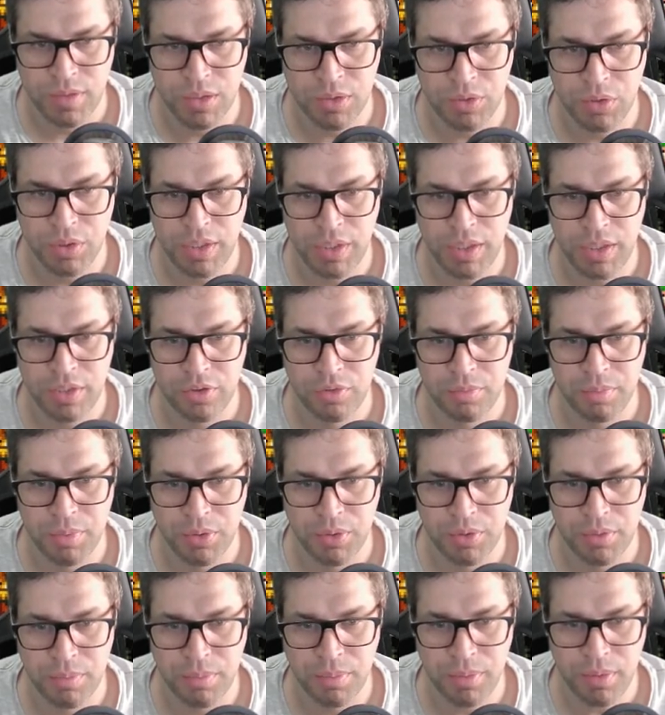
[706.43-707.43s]
Umberhang
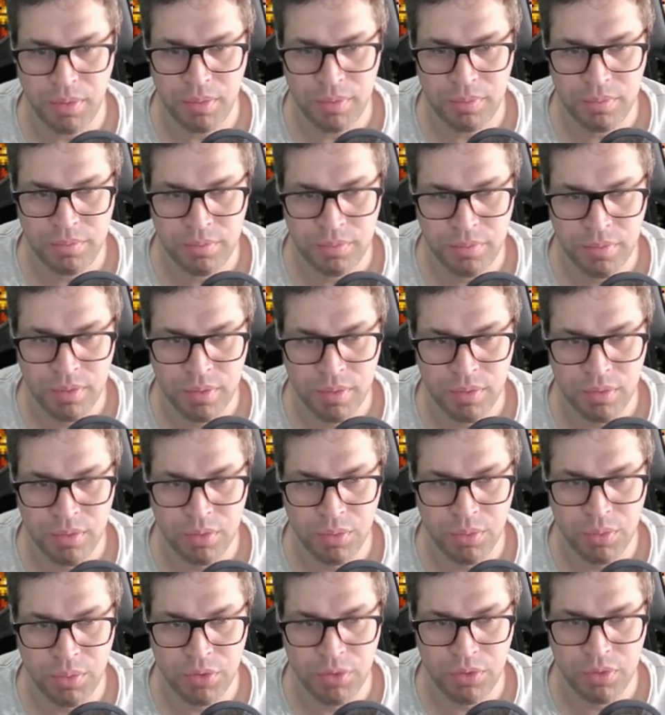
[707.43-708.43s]
Spirited Pawn,
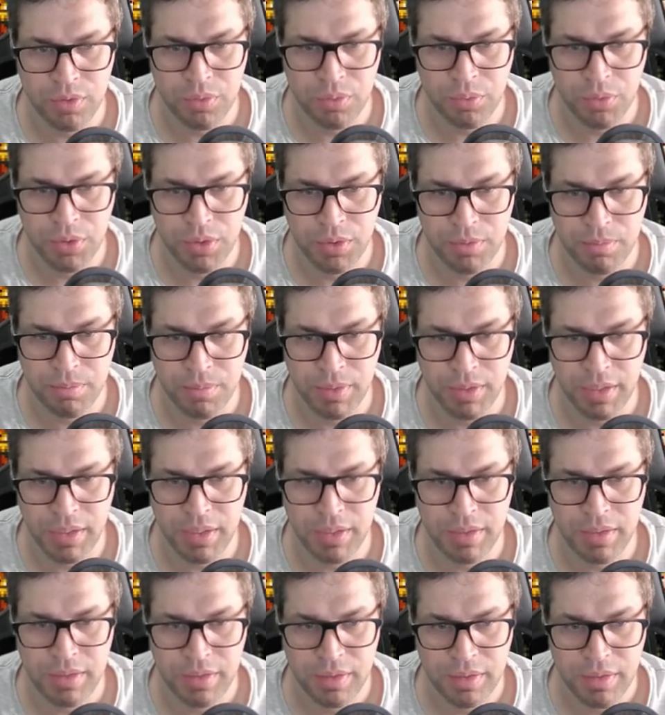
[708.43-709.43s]
another Resonant Radiant
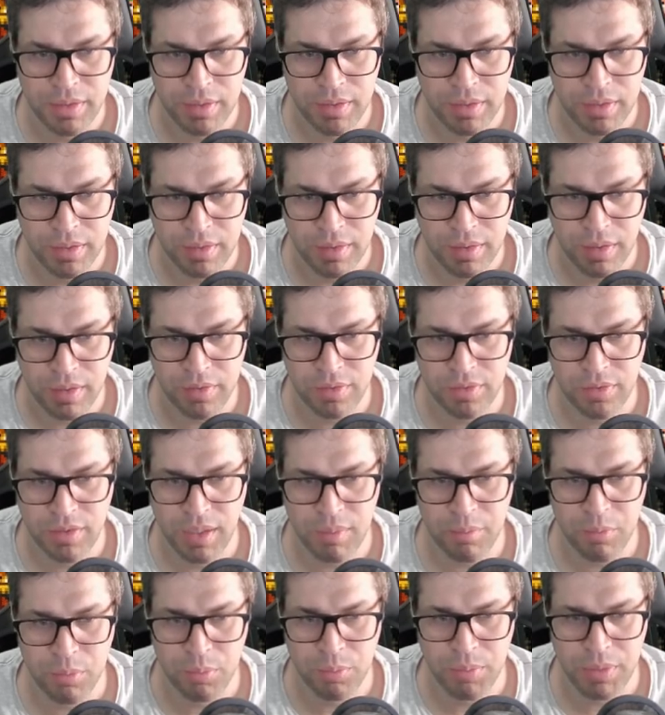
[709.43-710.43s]
Blade, and this
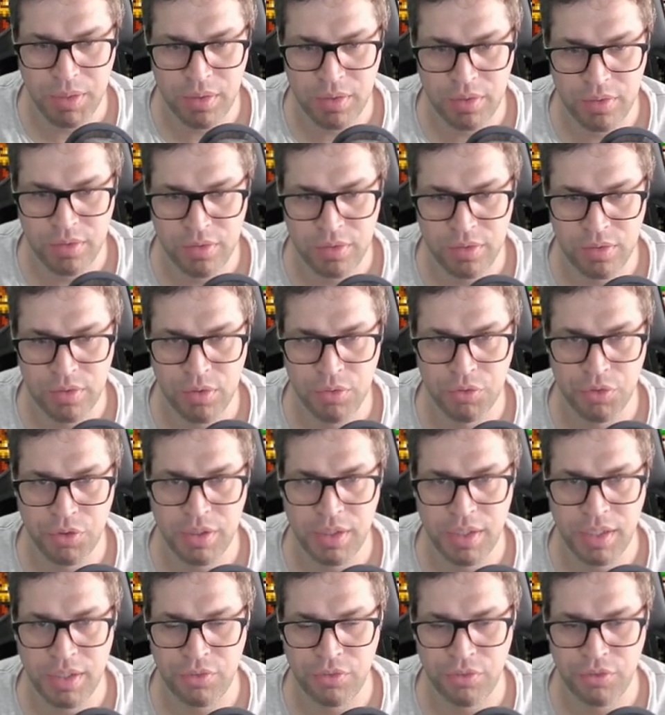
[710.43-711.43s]
time it will be
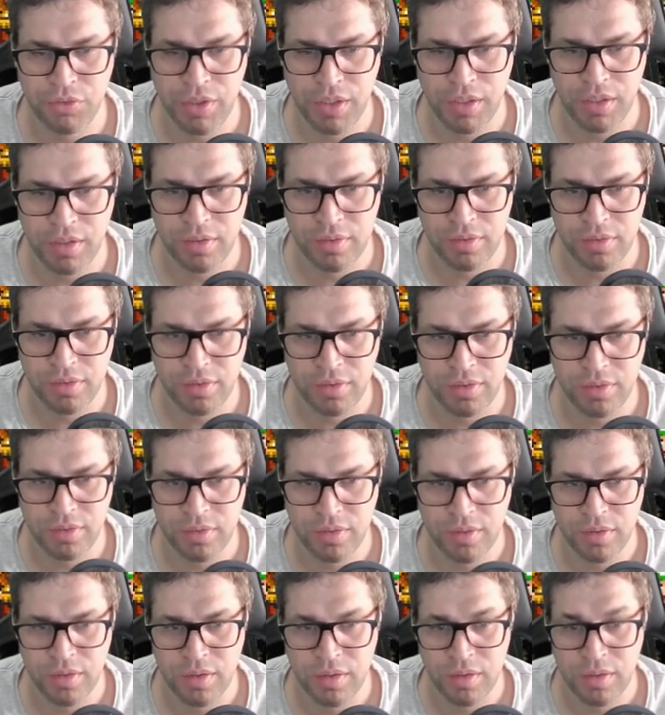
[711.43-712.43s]
Silverlight
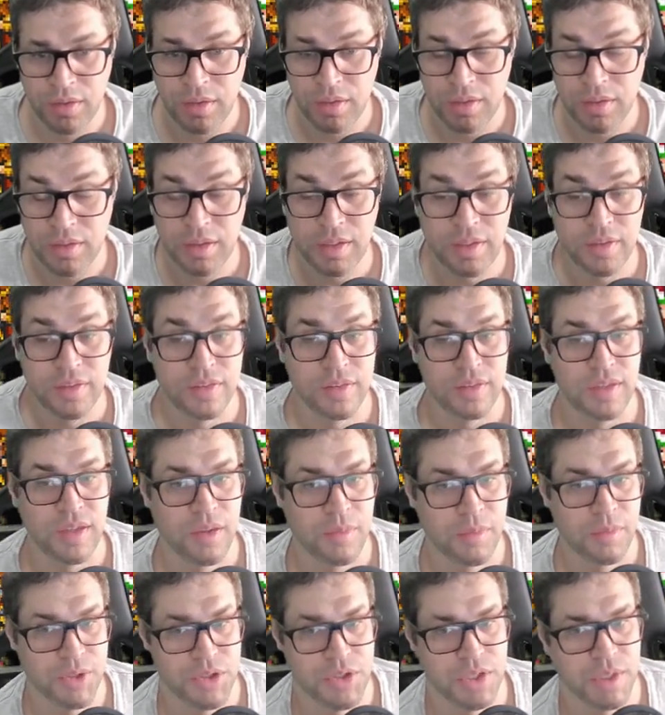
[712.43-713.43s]
Fangs. Let's see
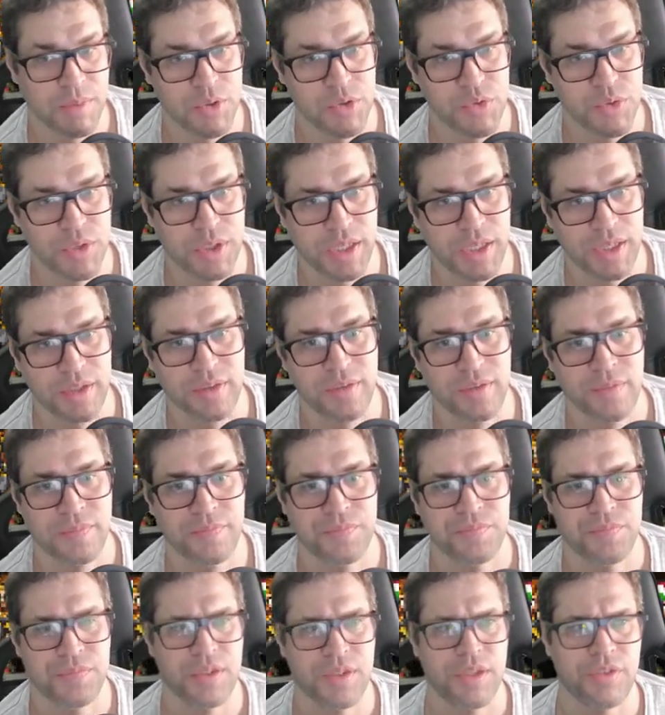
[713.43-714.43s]
how much damage we get.
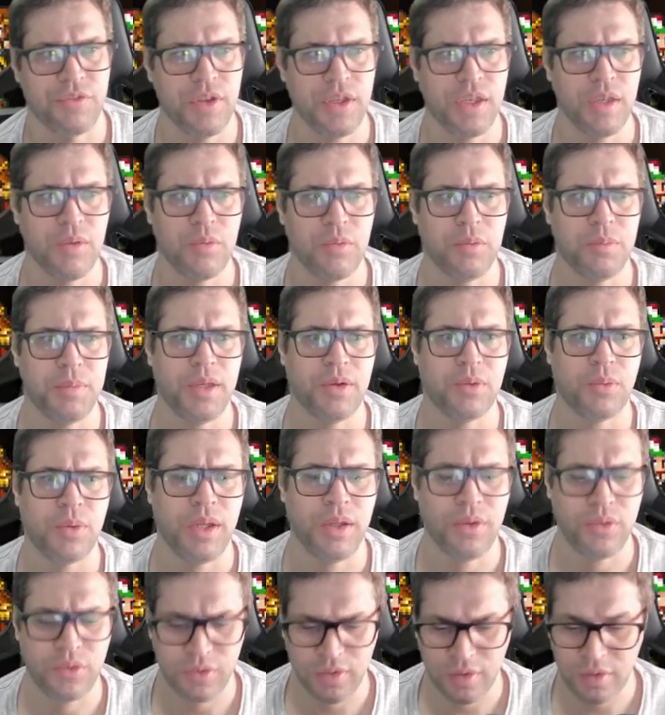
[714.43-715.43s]
I think it will be
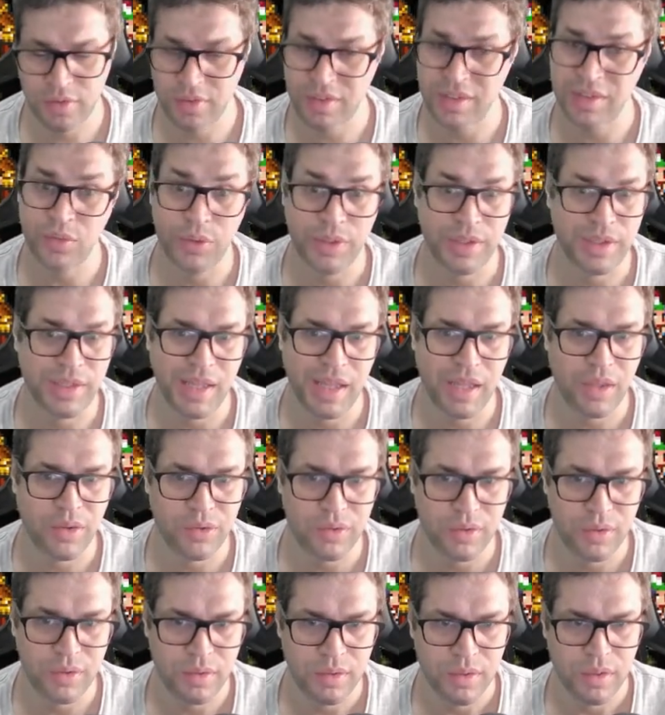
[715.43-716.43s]
around
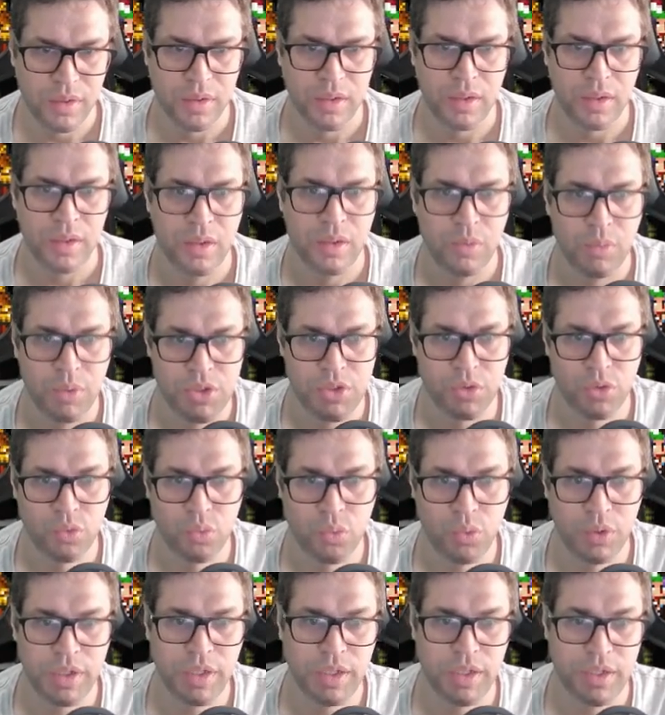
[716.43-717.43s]
600,000, which is
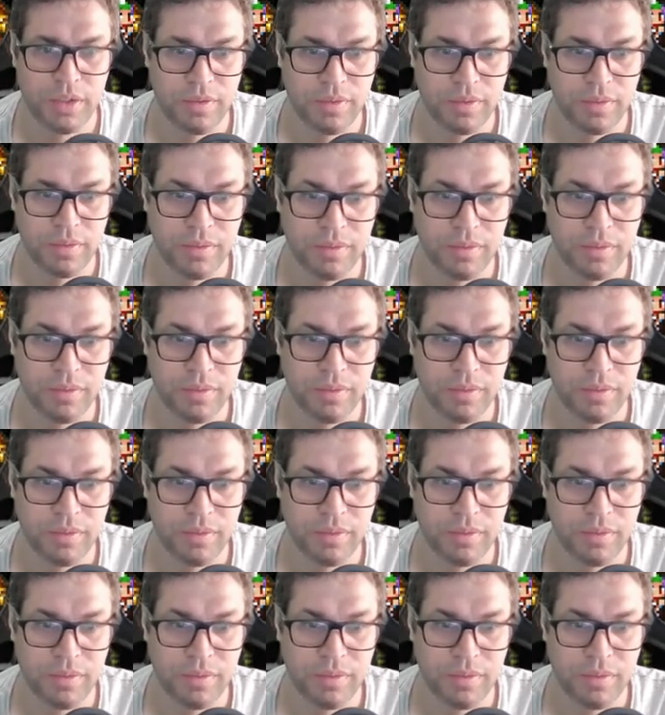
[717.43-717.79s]
one hit.